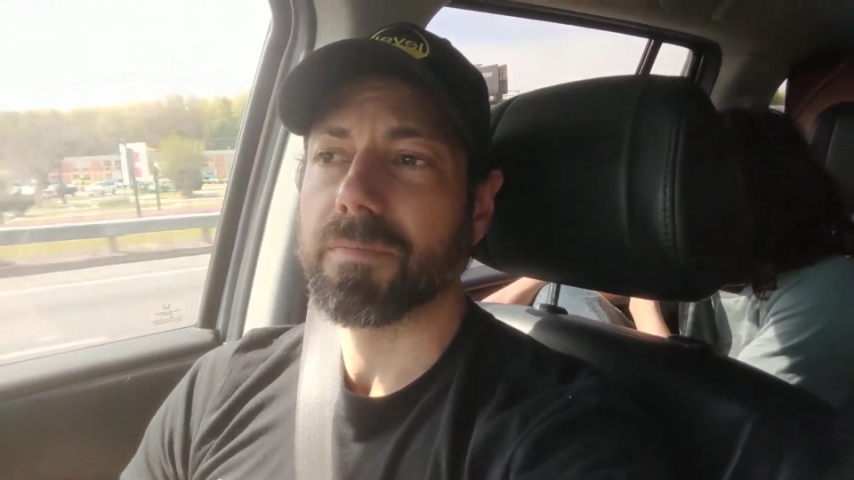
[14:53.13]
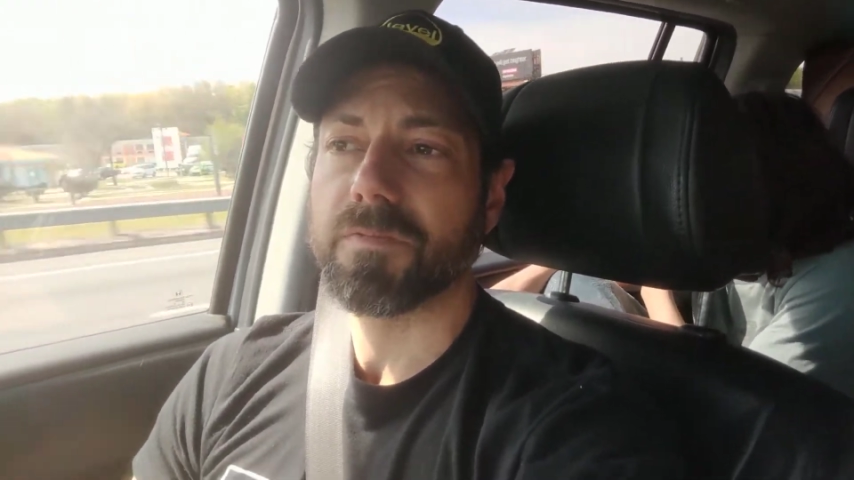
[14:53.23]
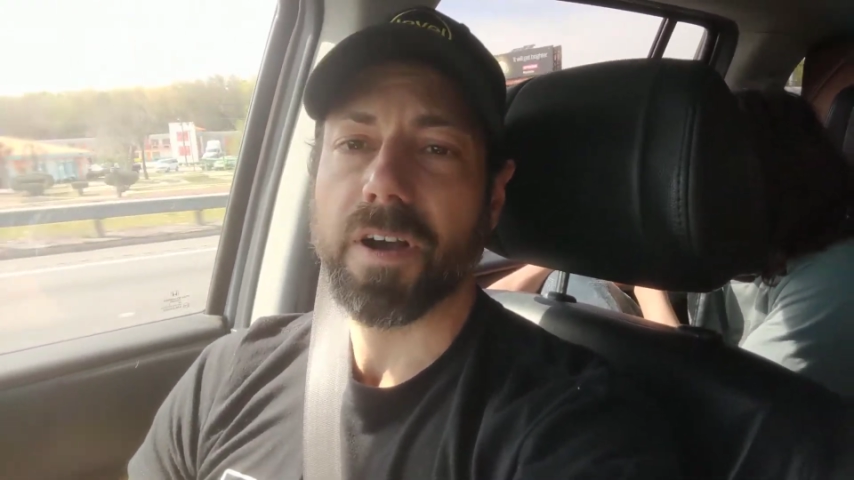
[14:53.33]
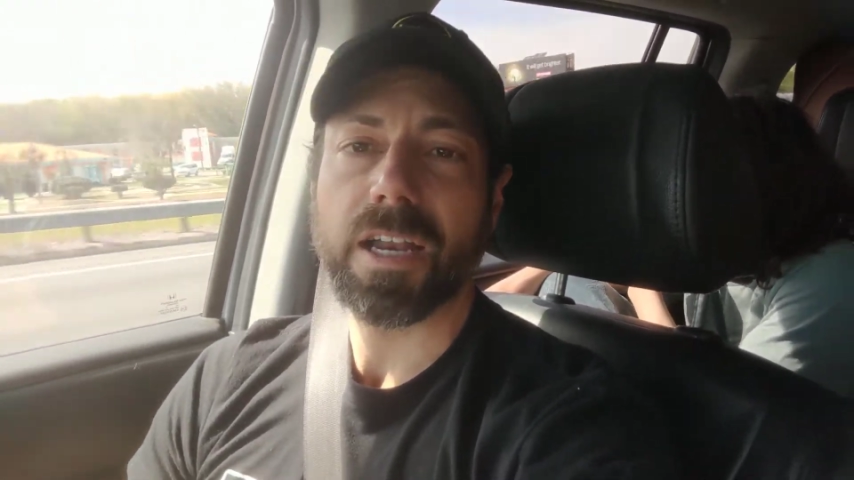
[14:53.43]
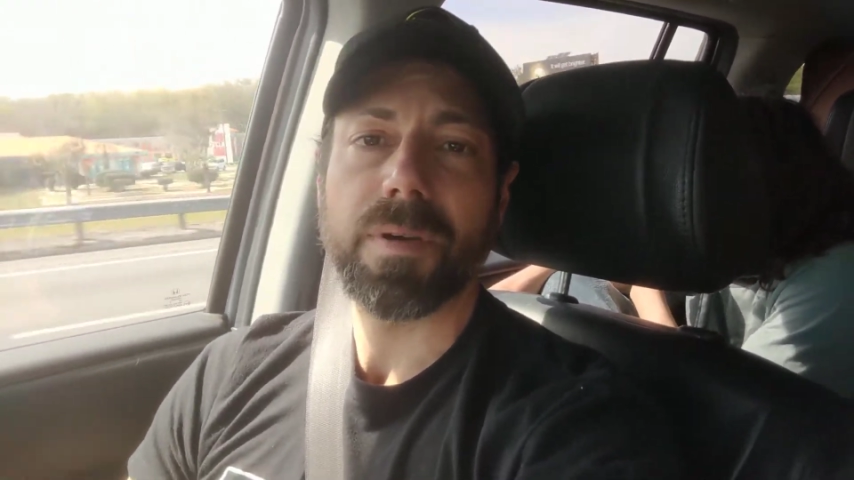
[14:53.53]

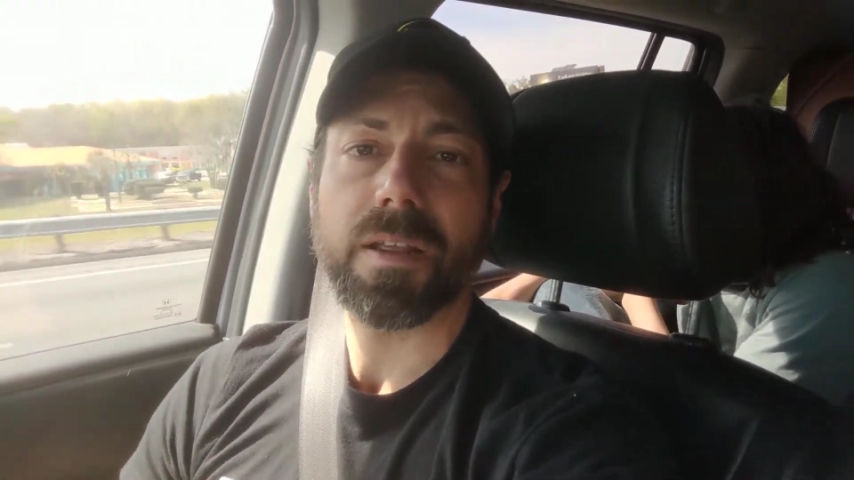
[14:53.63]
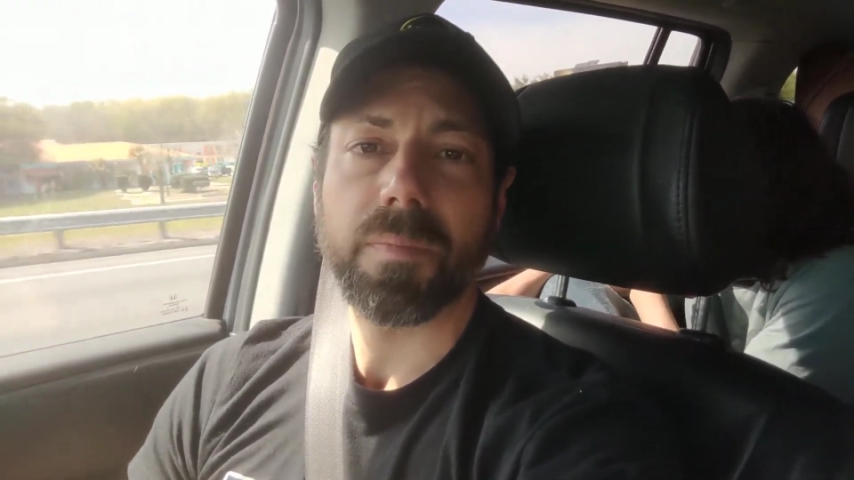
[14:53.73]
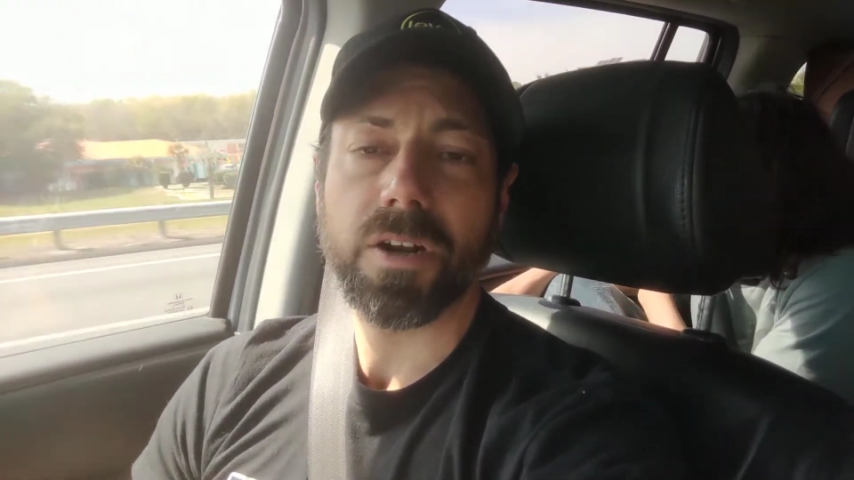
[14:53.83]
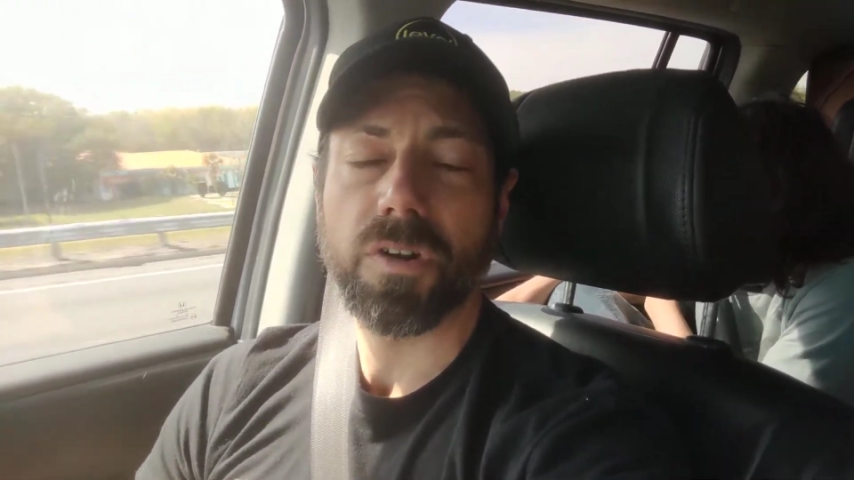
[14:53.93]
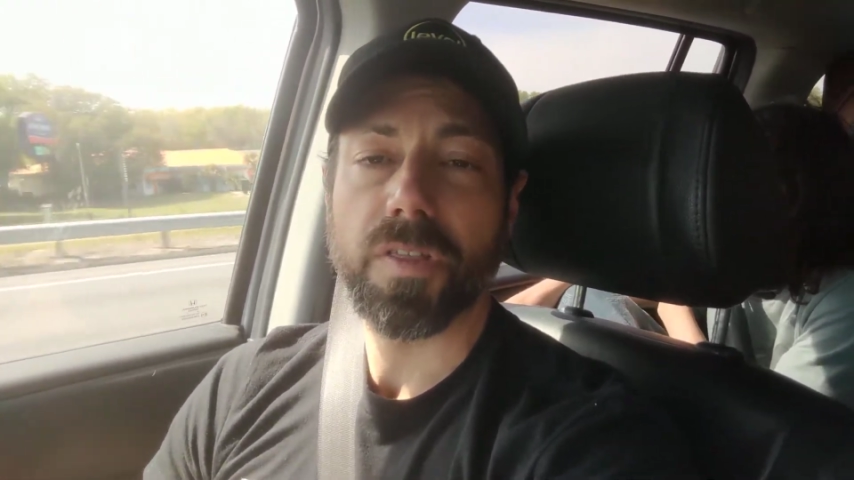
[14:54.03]
vitamin, and
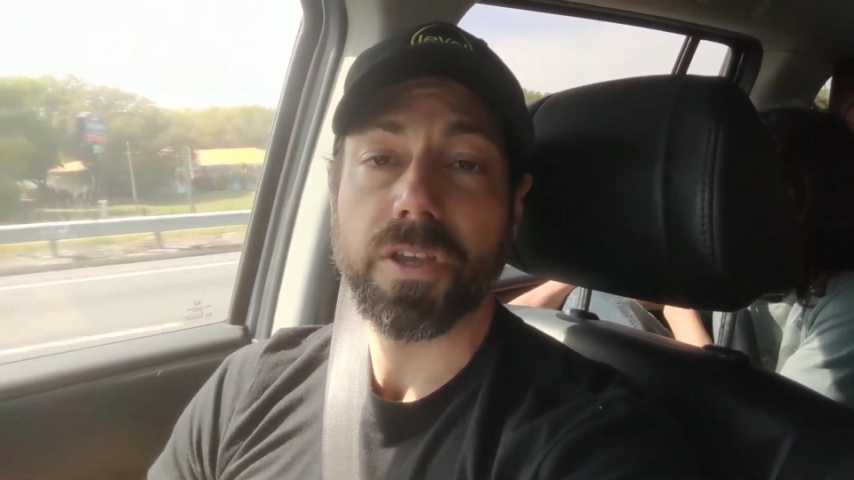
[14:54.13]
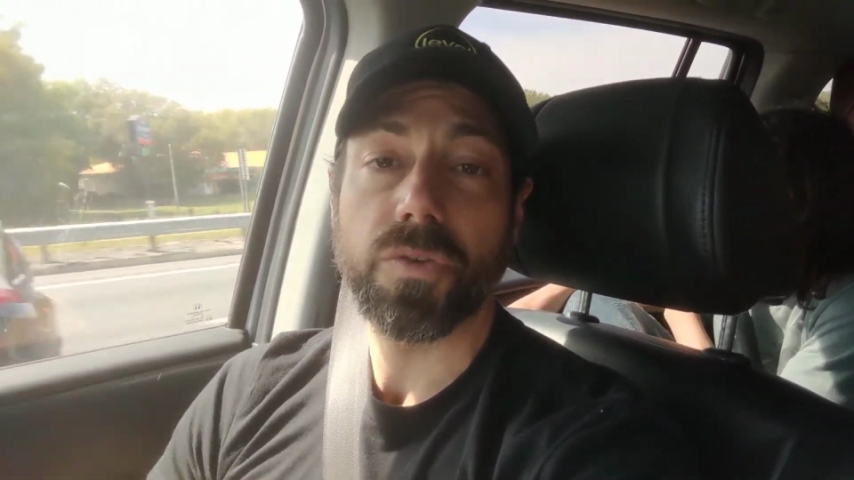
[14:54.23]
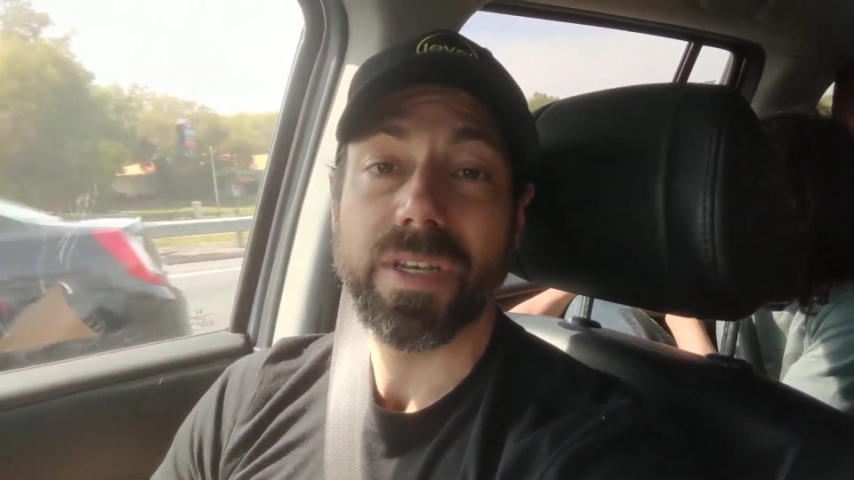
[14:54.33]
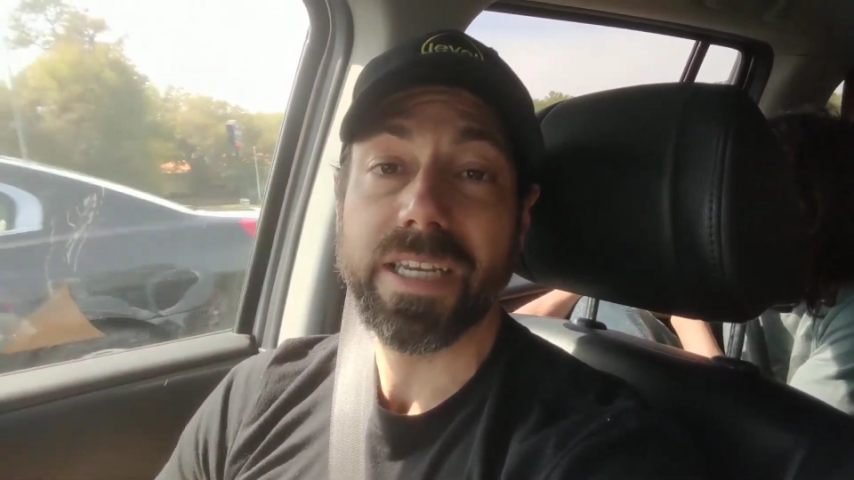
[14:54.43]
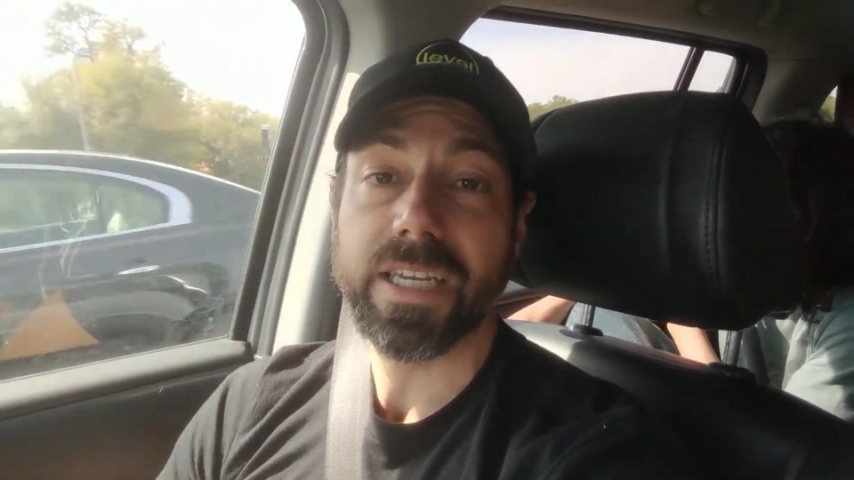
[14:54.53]
mineral that
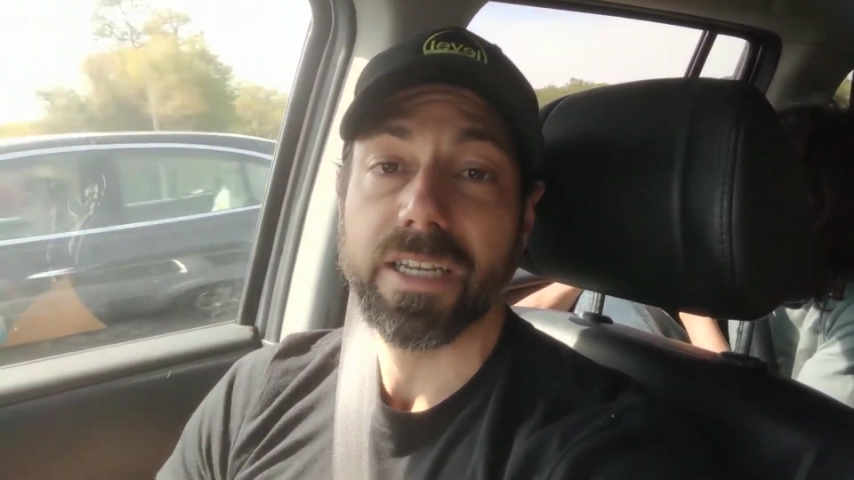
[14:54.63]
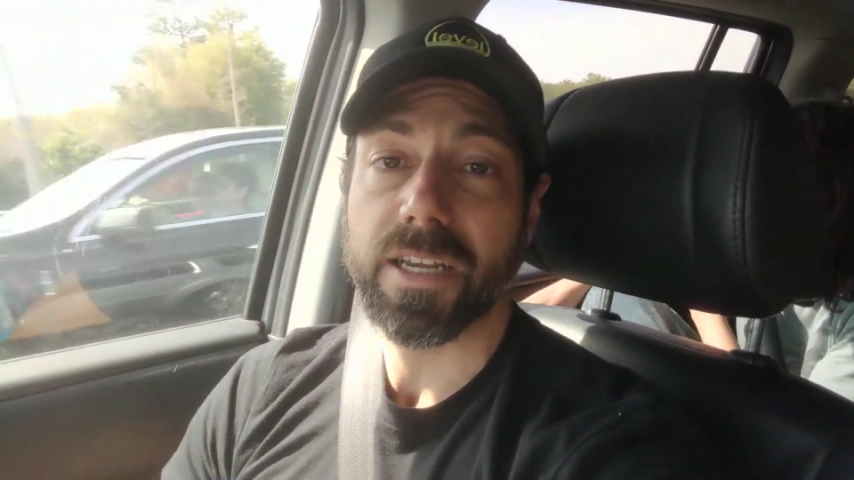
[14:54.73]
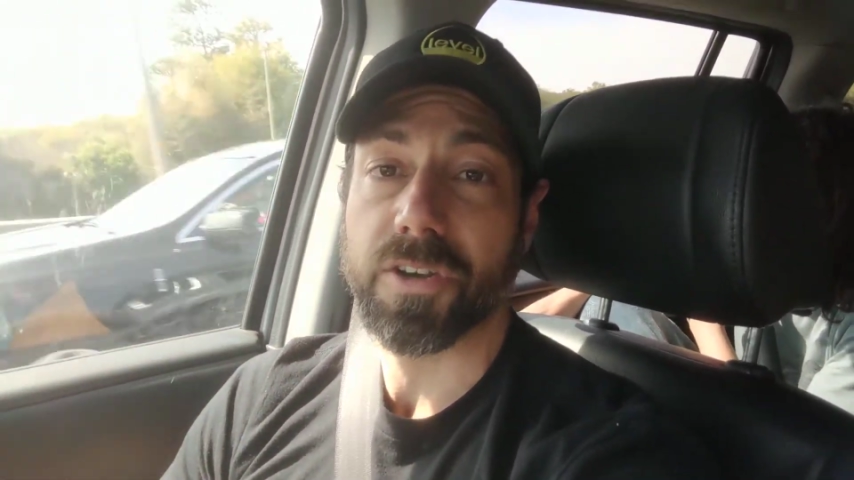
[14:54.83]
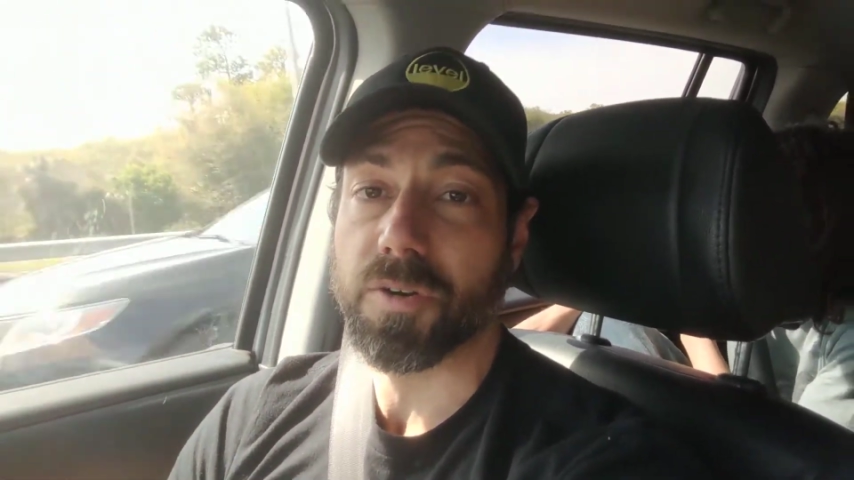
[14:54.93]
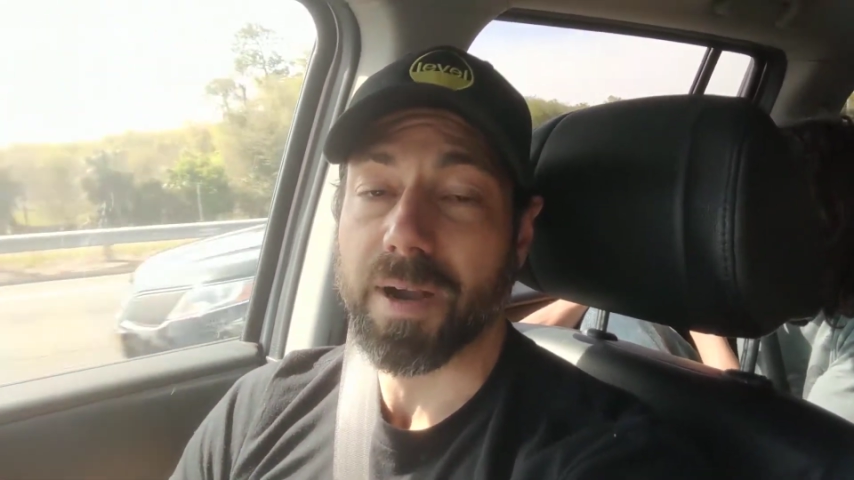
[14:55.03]
you need
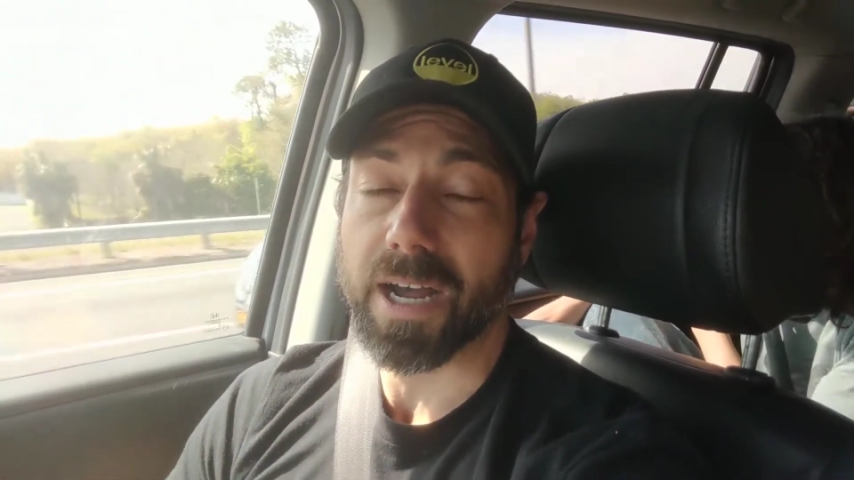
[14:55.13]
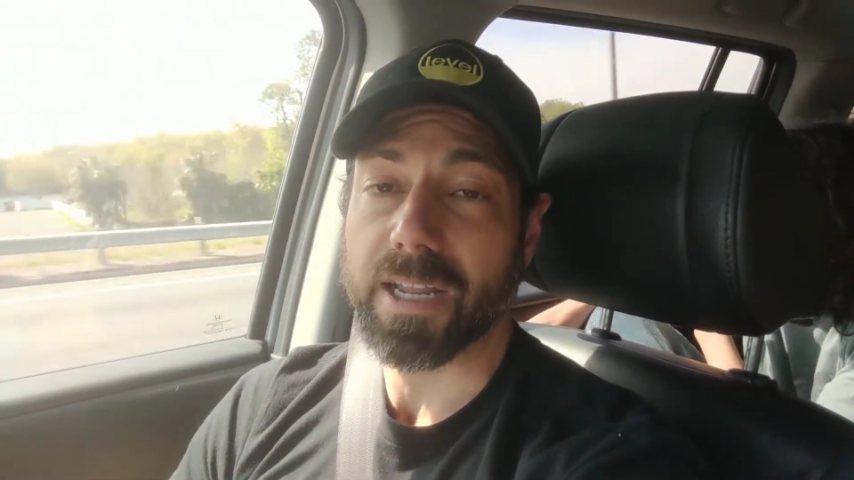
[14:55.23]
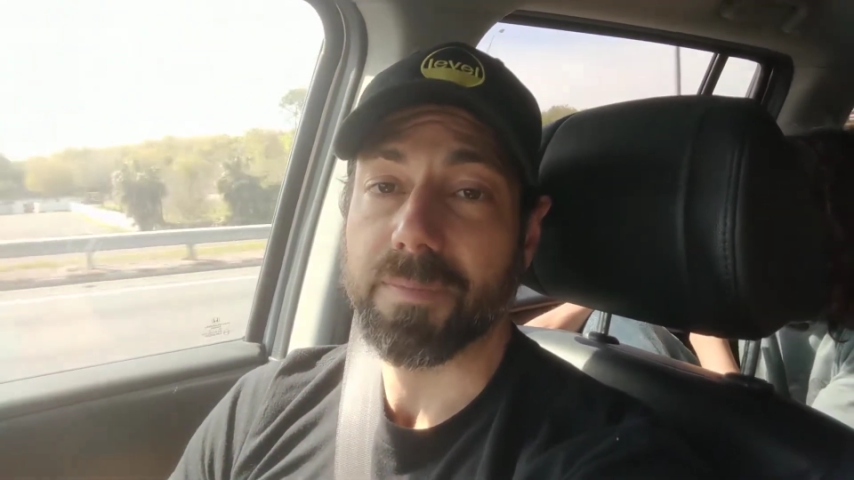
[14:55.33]
in your body.